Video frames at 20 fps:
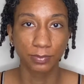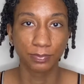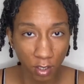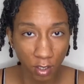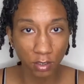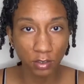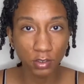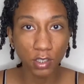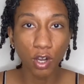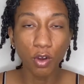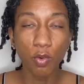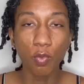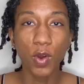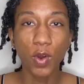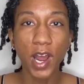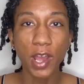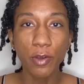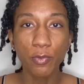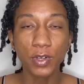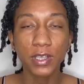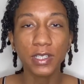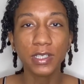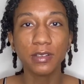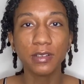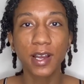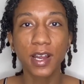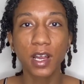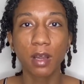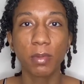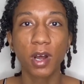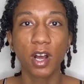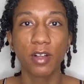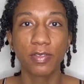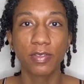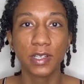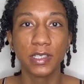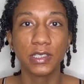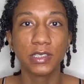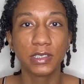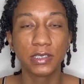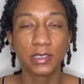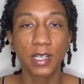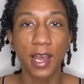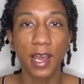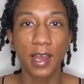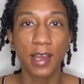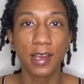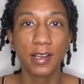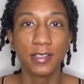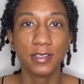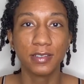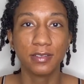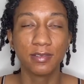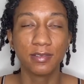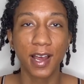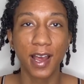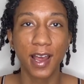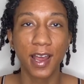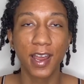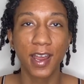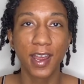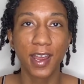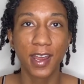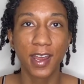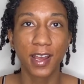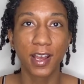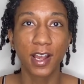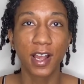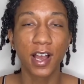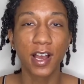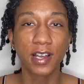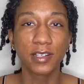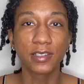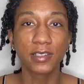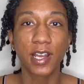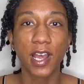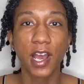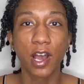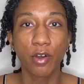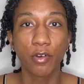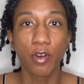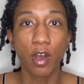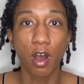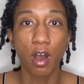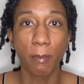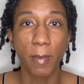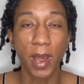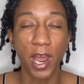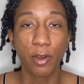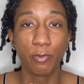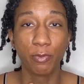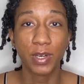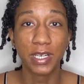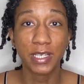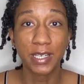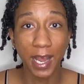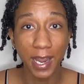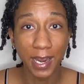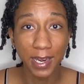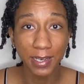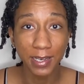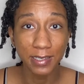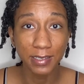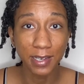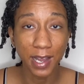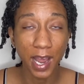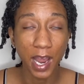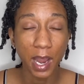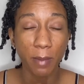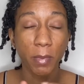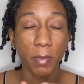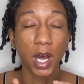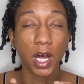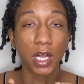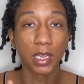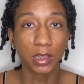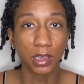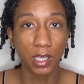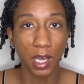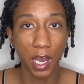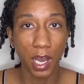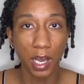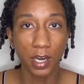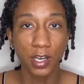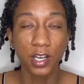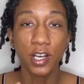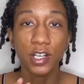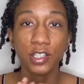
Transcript: So what I really like about this set is that it cut down on my retightening time a lot.